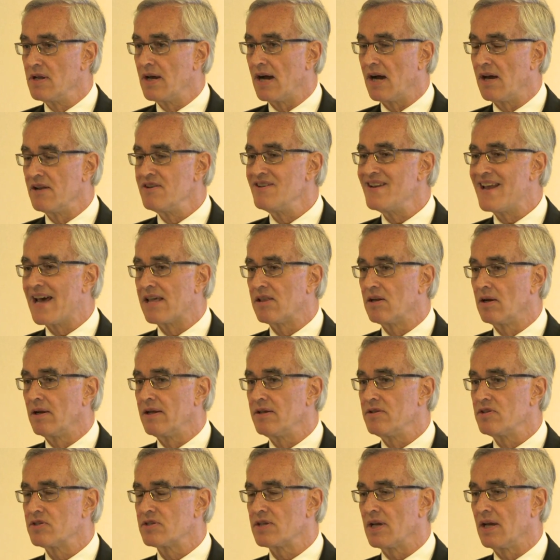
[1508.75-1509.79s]

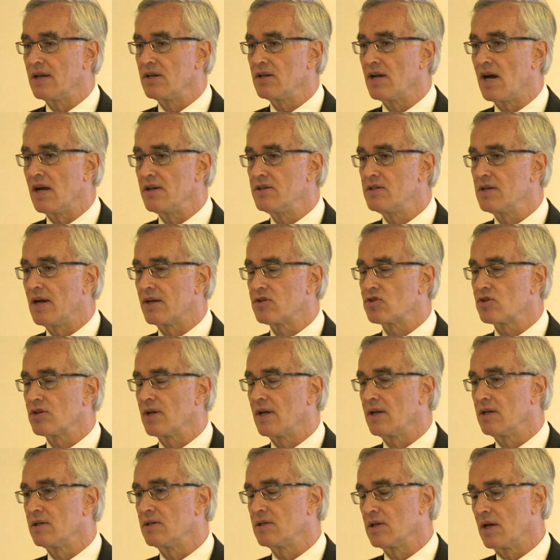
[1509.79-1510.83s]
Netherlands, on Dutch
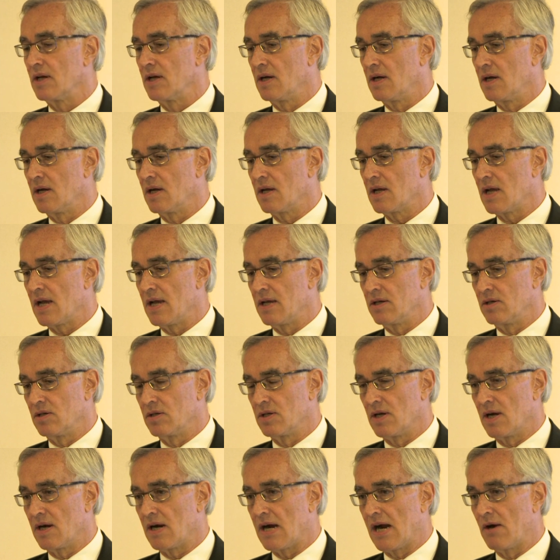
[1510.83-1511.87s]
and
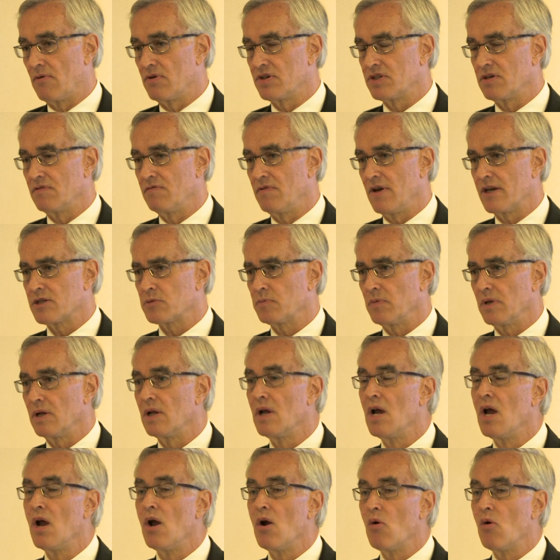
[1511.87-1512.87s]
Irish investment.